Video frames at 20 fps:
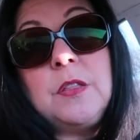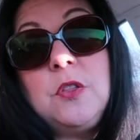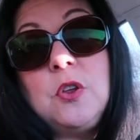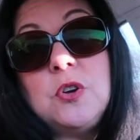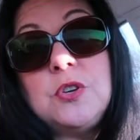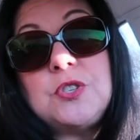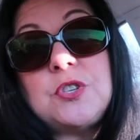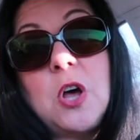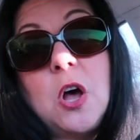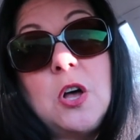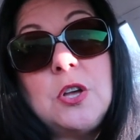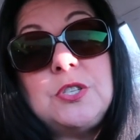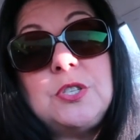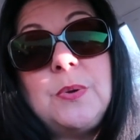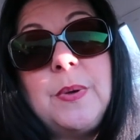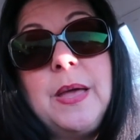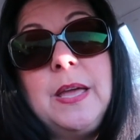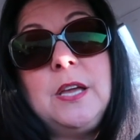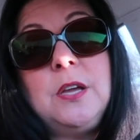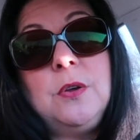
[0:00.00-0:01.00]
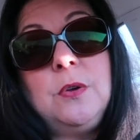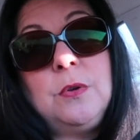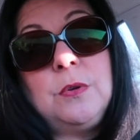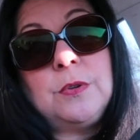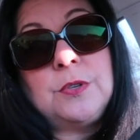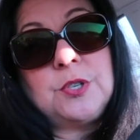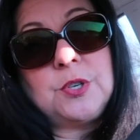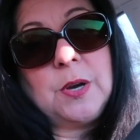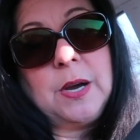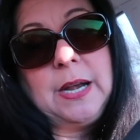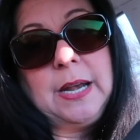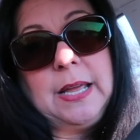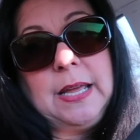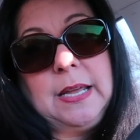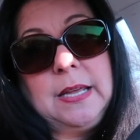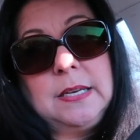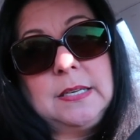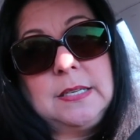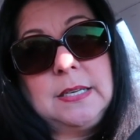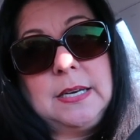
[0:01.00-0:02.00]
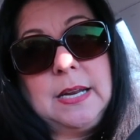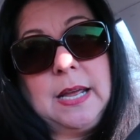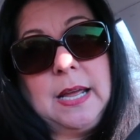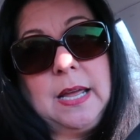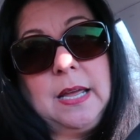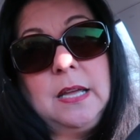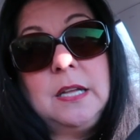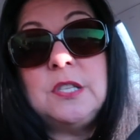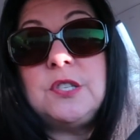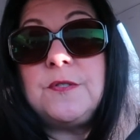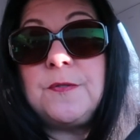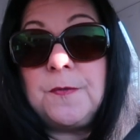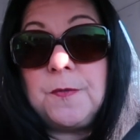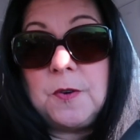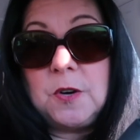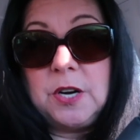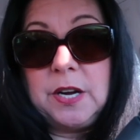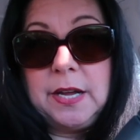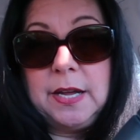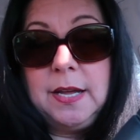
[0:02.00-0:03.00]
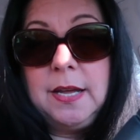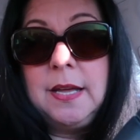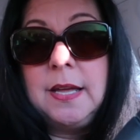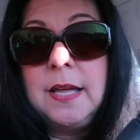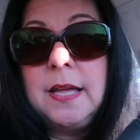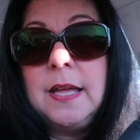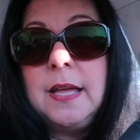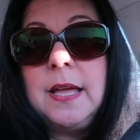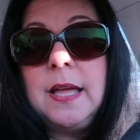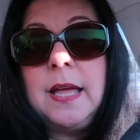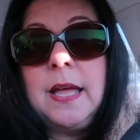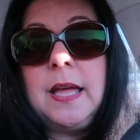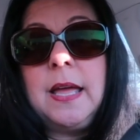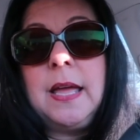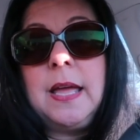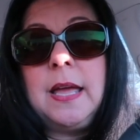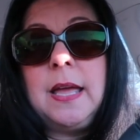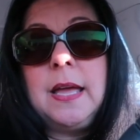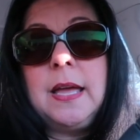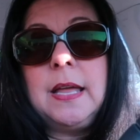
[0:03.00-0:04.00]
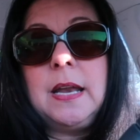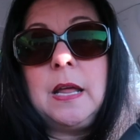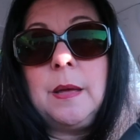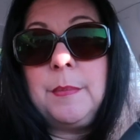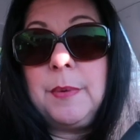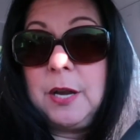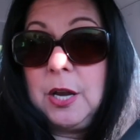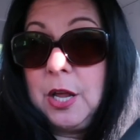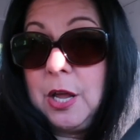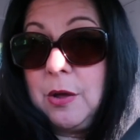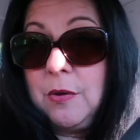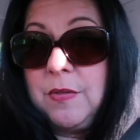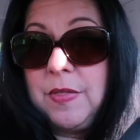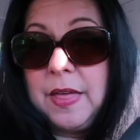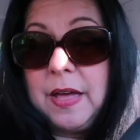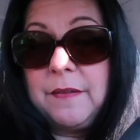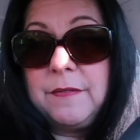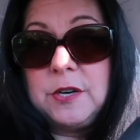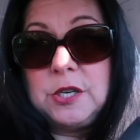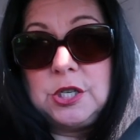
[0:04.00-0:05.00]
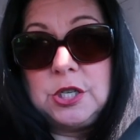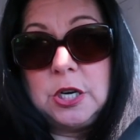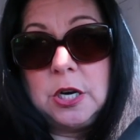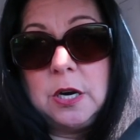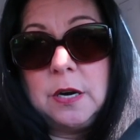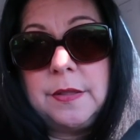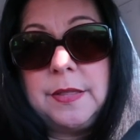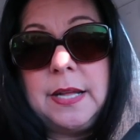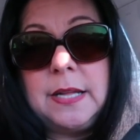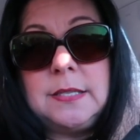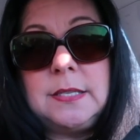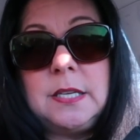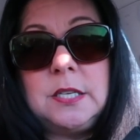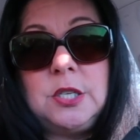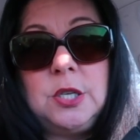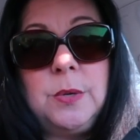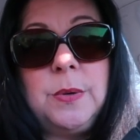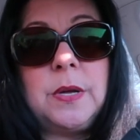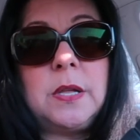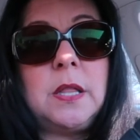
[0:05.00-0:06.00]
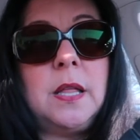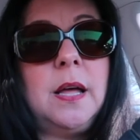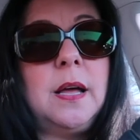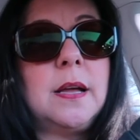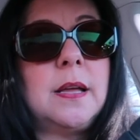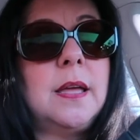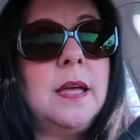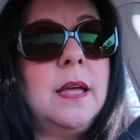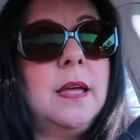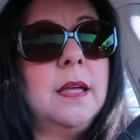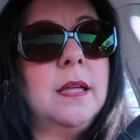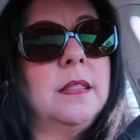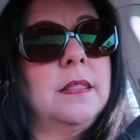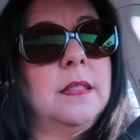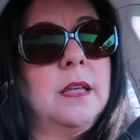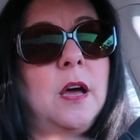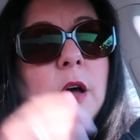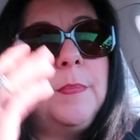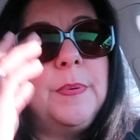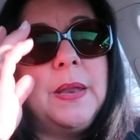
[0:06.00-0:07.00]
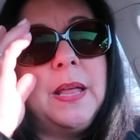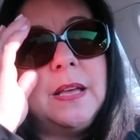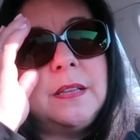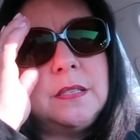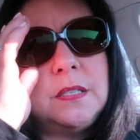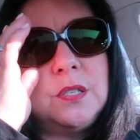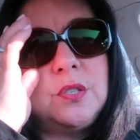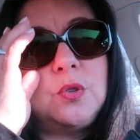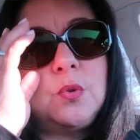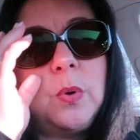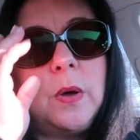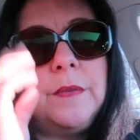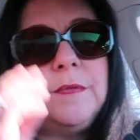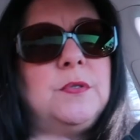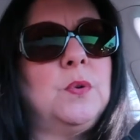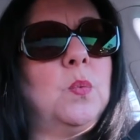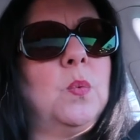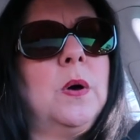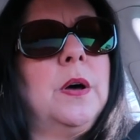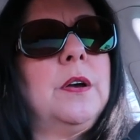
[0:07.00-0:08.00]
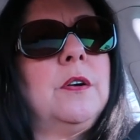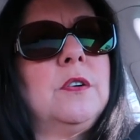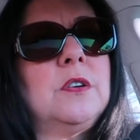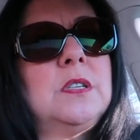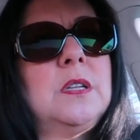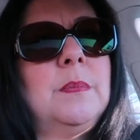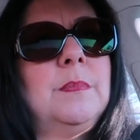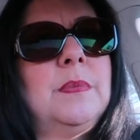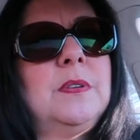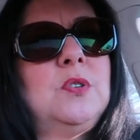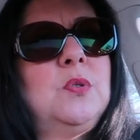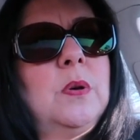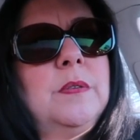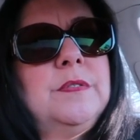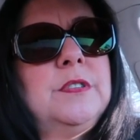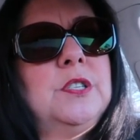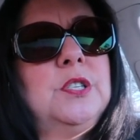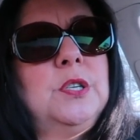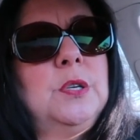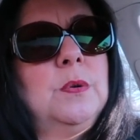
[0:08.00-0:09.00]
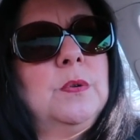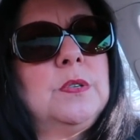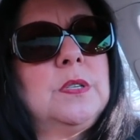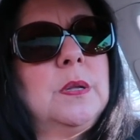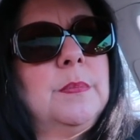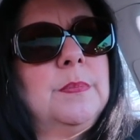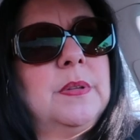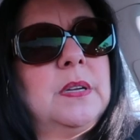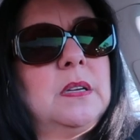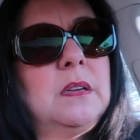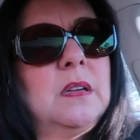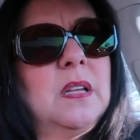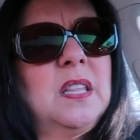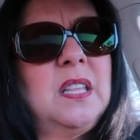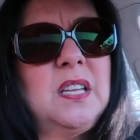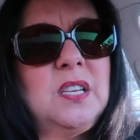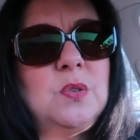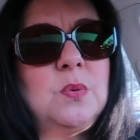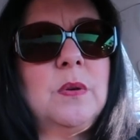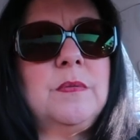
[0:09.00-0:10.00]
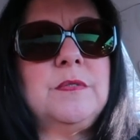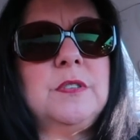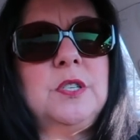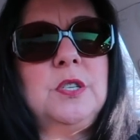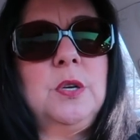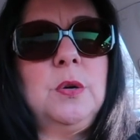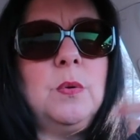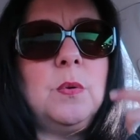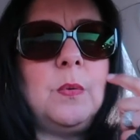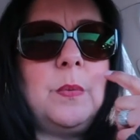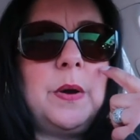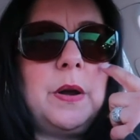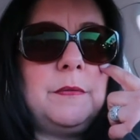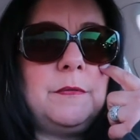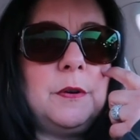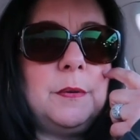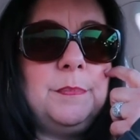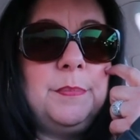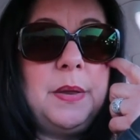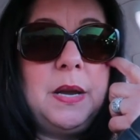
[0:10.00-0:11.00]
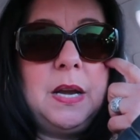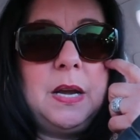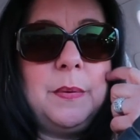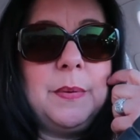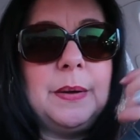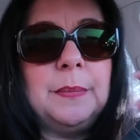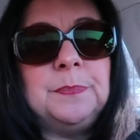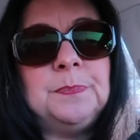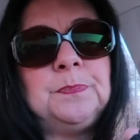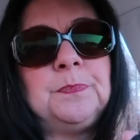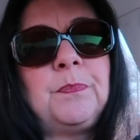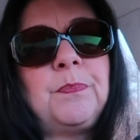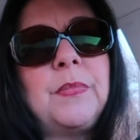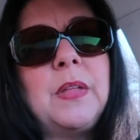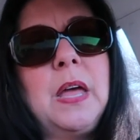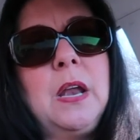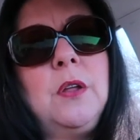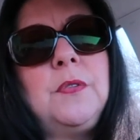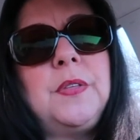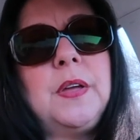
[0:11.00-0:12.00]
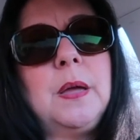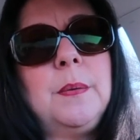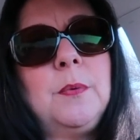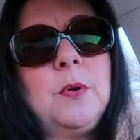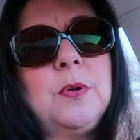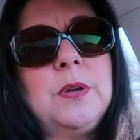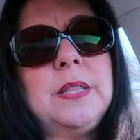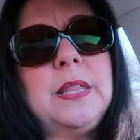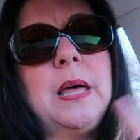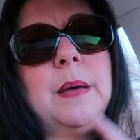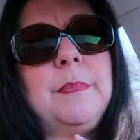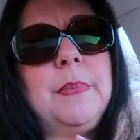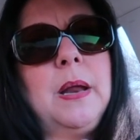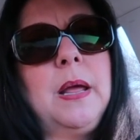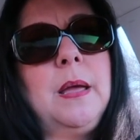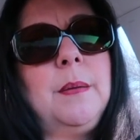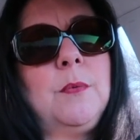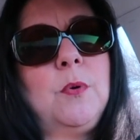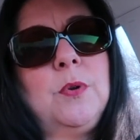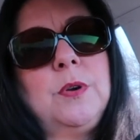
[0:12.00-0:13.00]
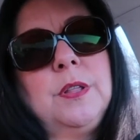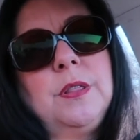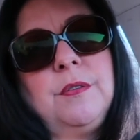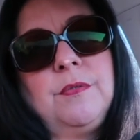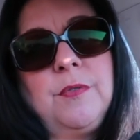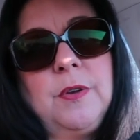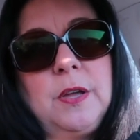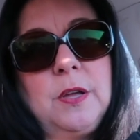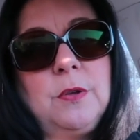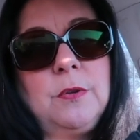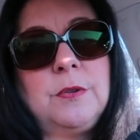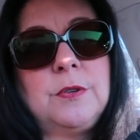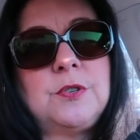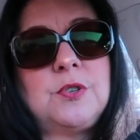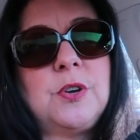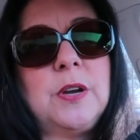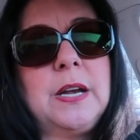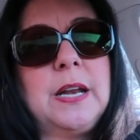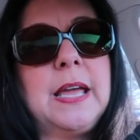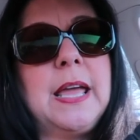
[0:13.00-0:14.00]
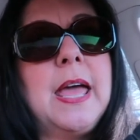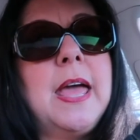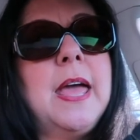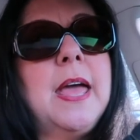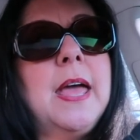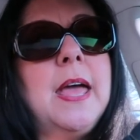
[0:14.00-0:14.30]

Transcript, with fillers: there's also a Google training today. It's free. And I'm going to go to that for sure. That's at 2 o'clock. The open house is 12 to 1 or something, 12 to 2 or something. I think 12 to 2 or whatever. But anyway, I don't think I'm going to that, but I am going to the free Google training.